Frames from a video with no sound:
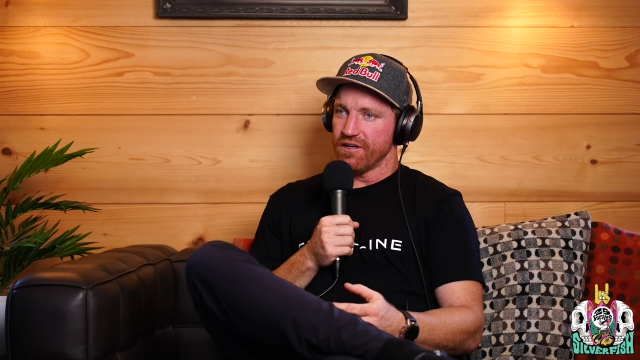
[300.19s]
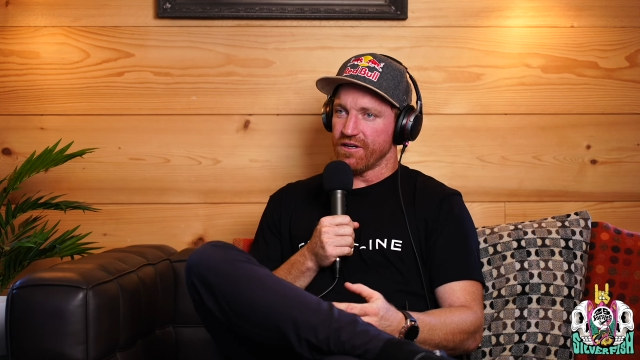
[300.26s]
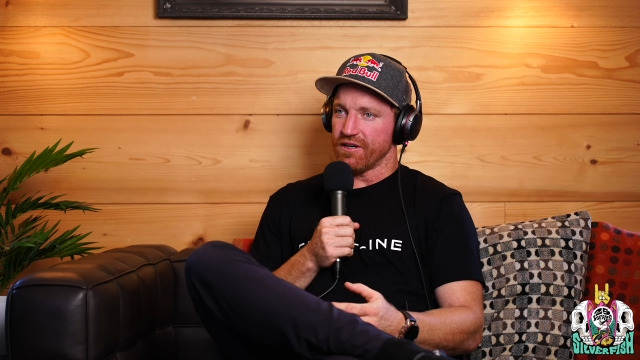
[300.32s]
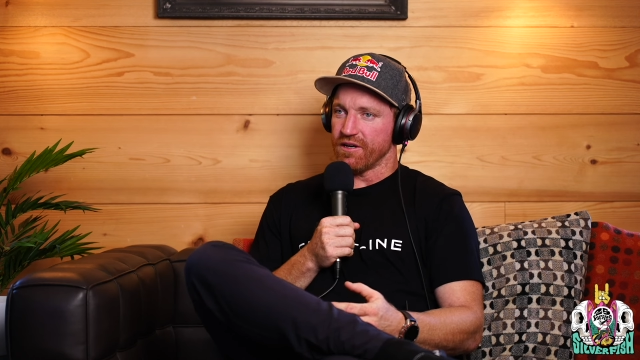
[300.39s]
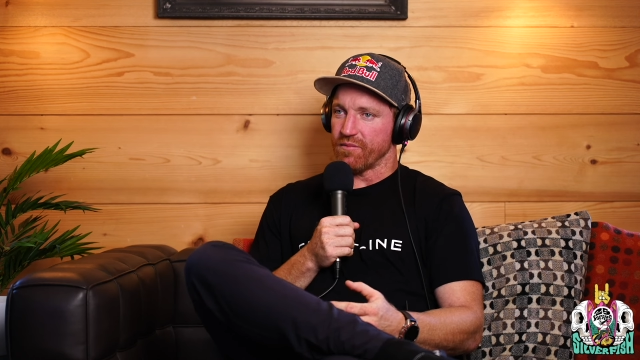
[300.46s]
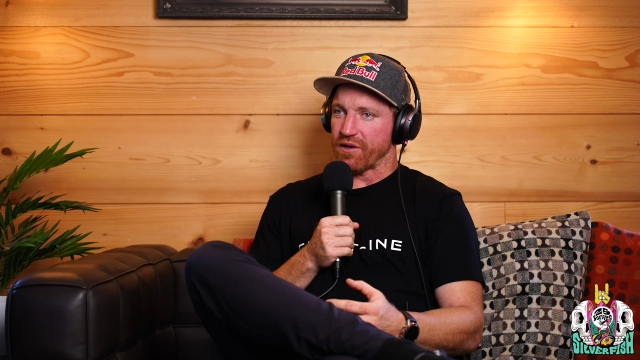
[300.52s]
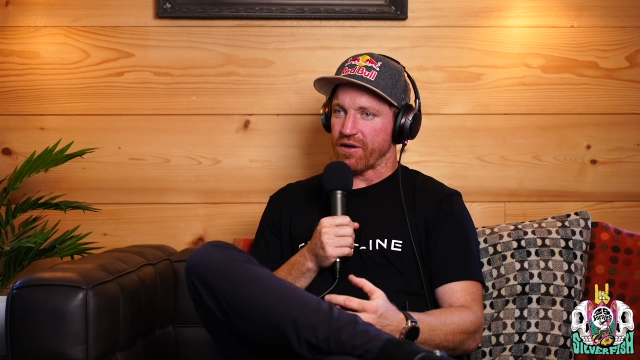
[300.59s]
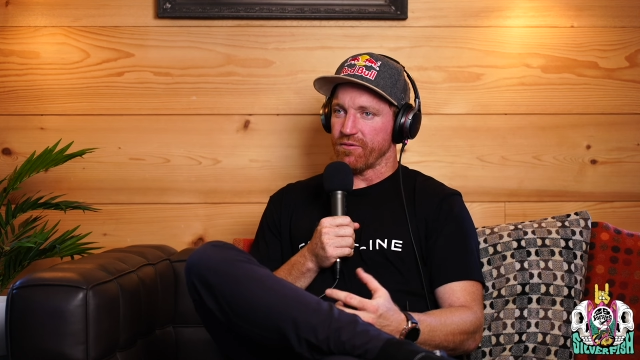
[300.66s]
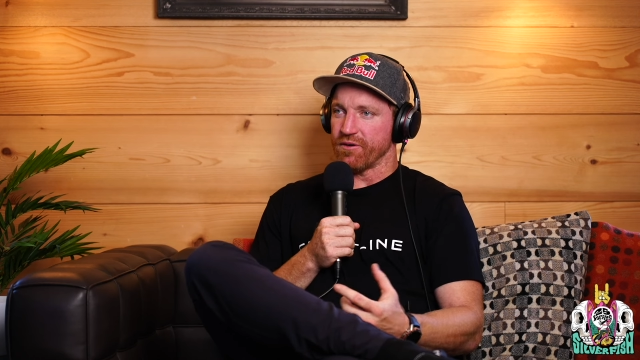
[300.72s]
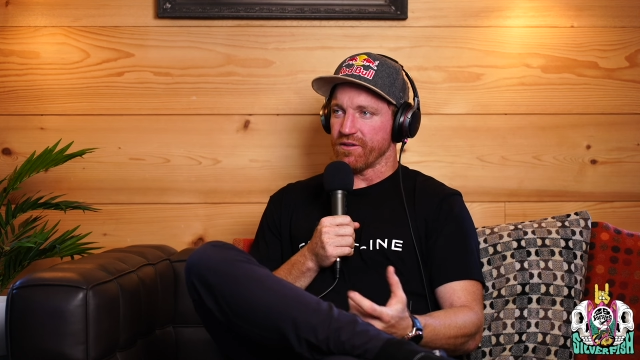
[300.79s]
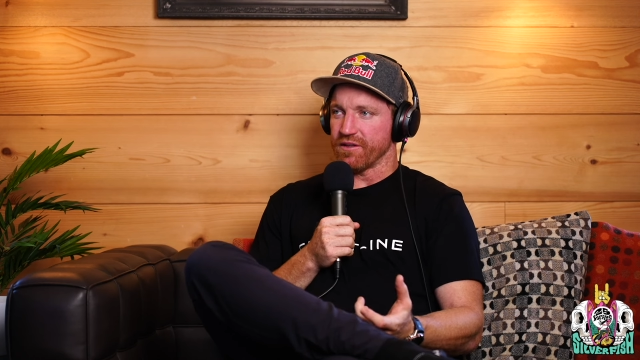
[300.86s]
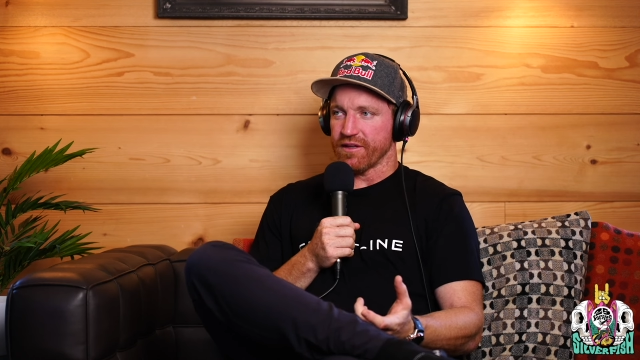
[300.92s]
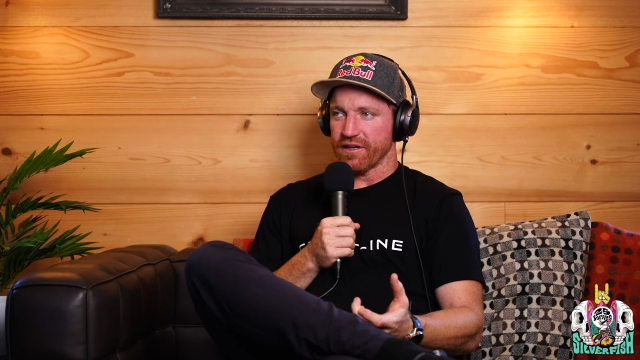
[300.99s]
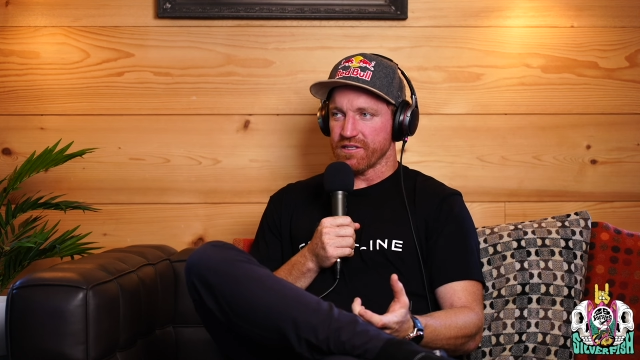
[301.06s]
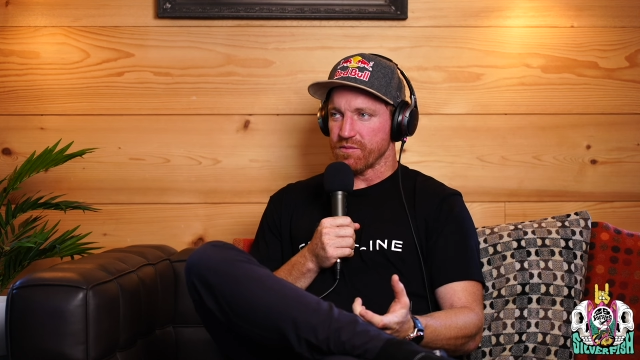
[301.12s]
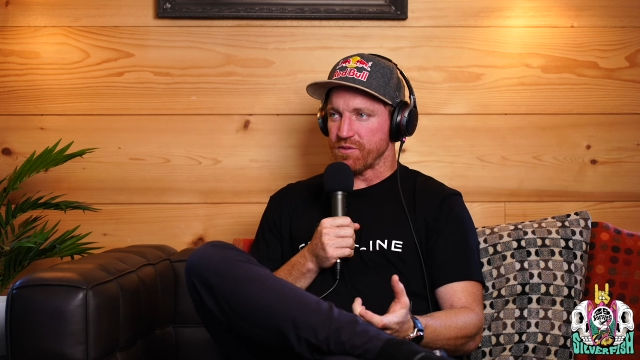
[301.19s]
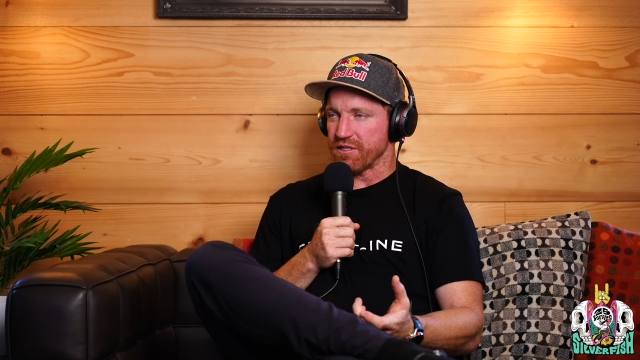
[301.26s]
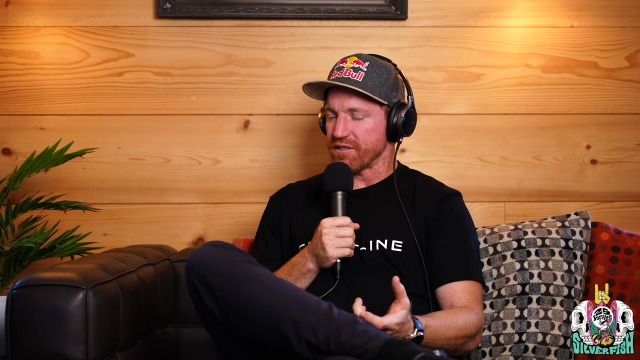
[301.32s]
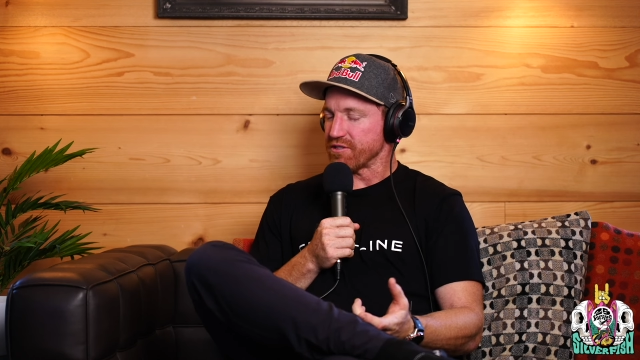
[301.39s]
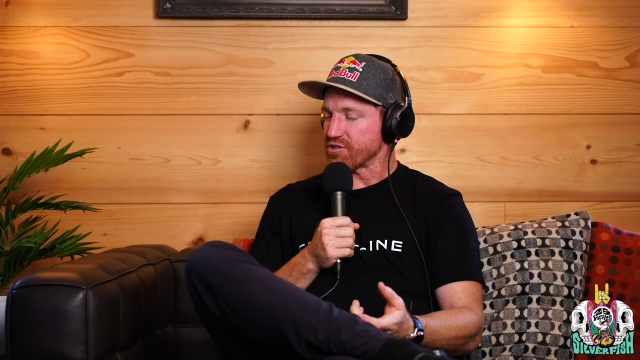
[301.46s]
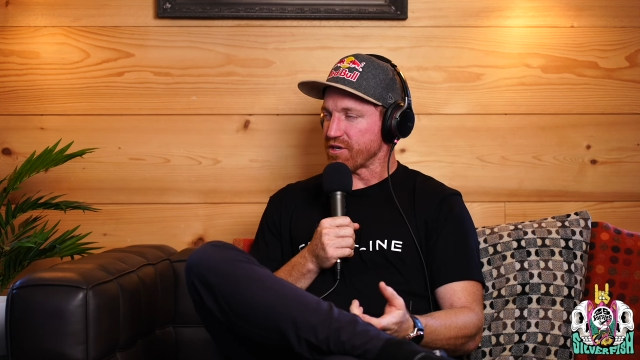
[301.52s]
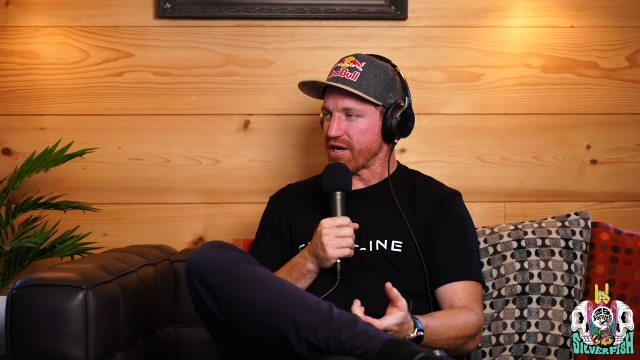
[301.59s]
I really like to be
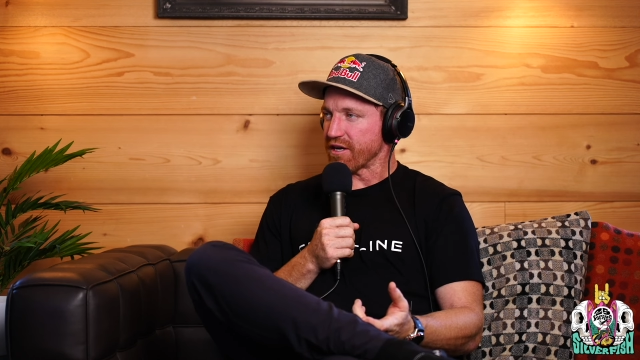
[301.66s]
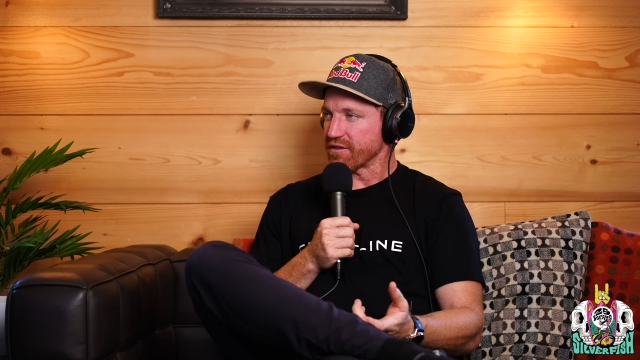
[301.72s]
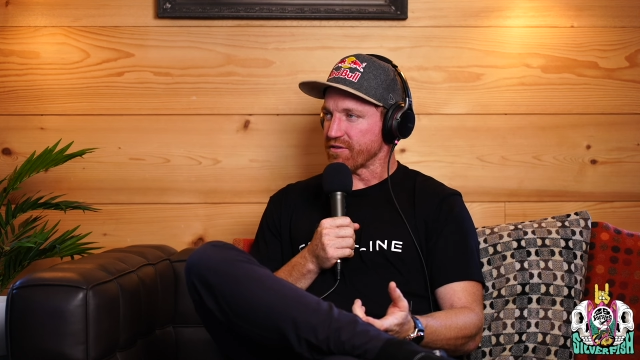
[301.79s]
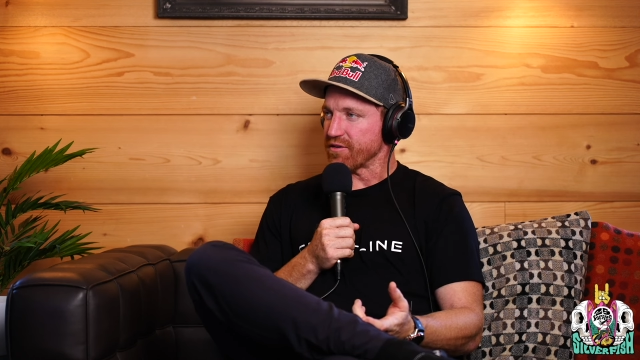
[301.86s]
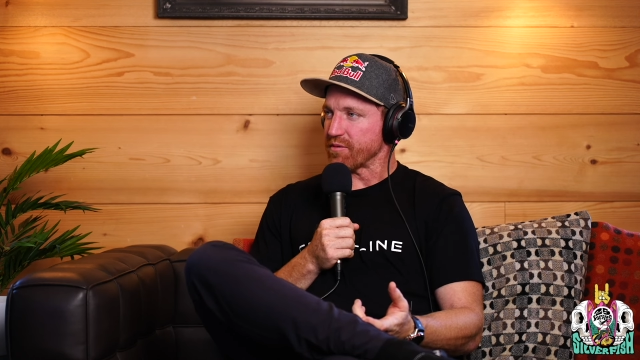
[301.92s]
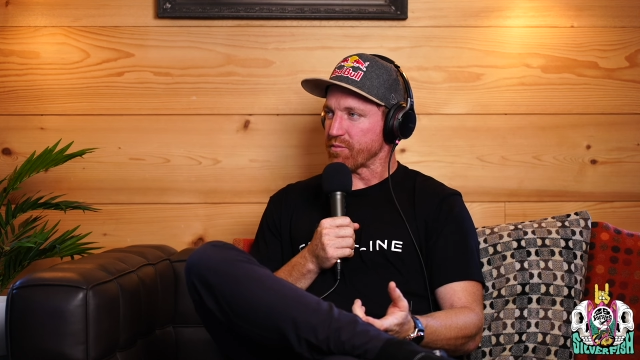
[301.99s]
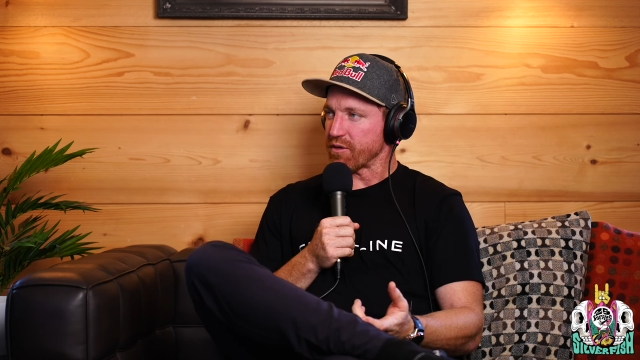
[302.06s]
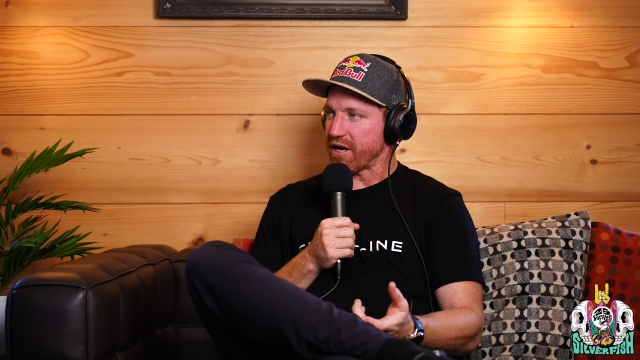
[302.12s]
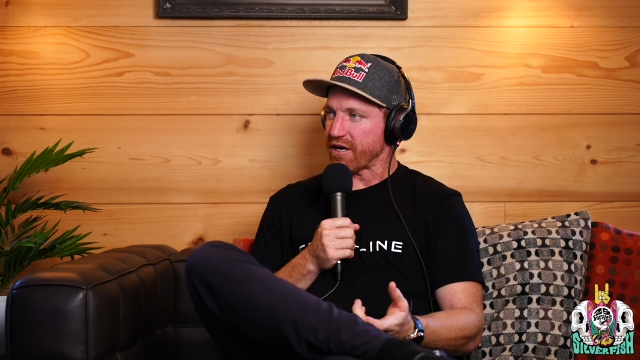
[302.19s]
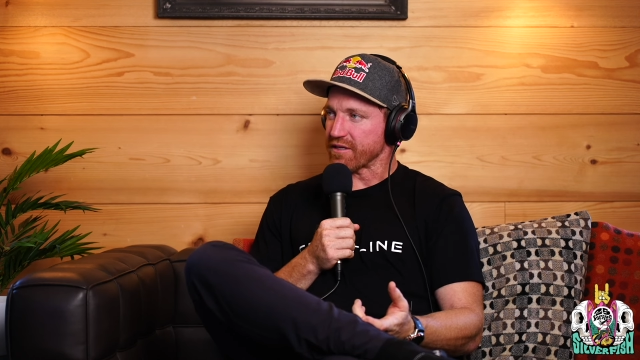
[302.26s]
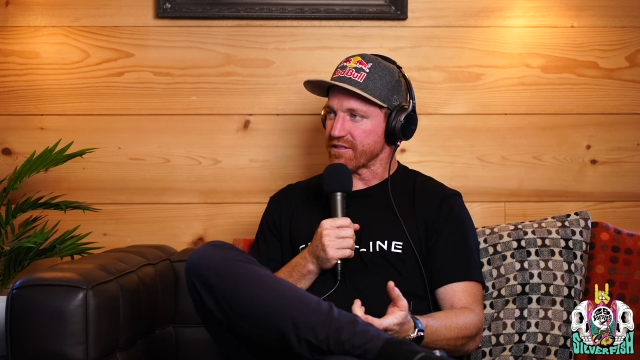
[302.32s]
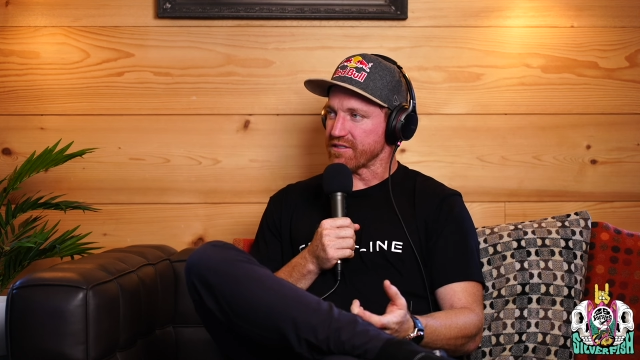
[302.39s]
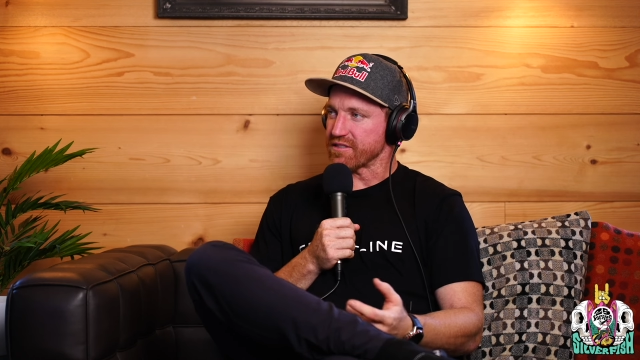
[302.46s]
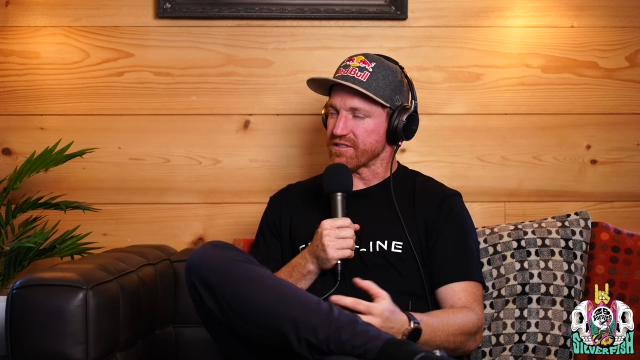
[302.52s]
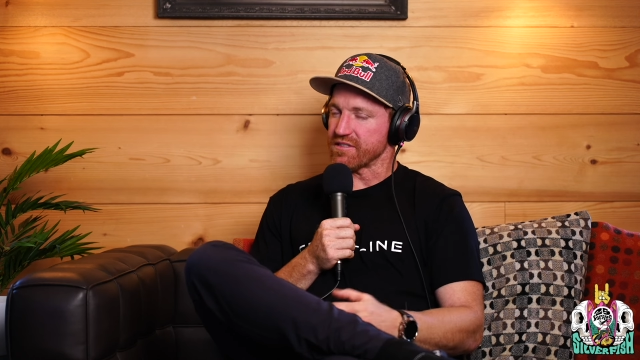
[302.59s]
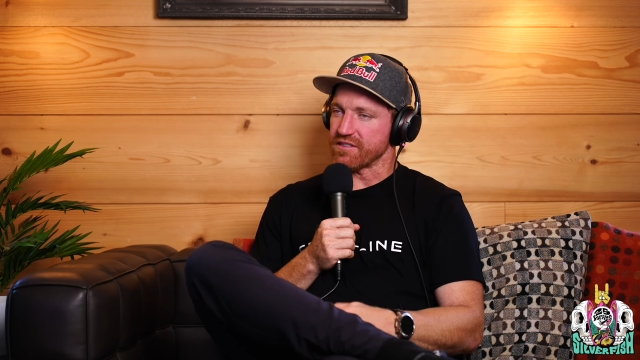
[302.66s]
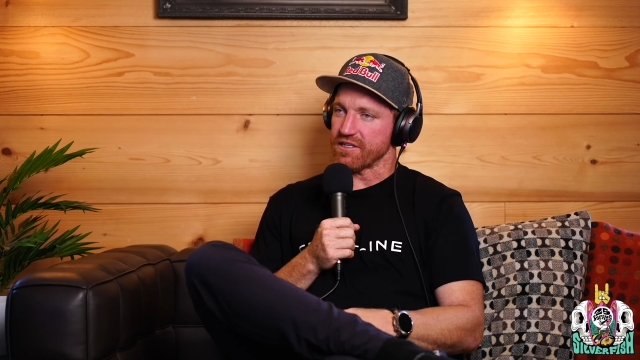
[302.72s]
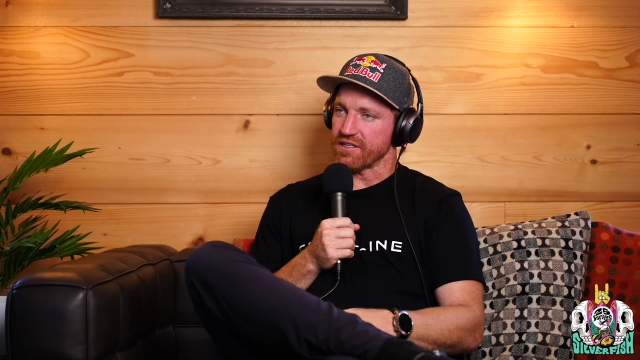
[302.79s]
on track during practice because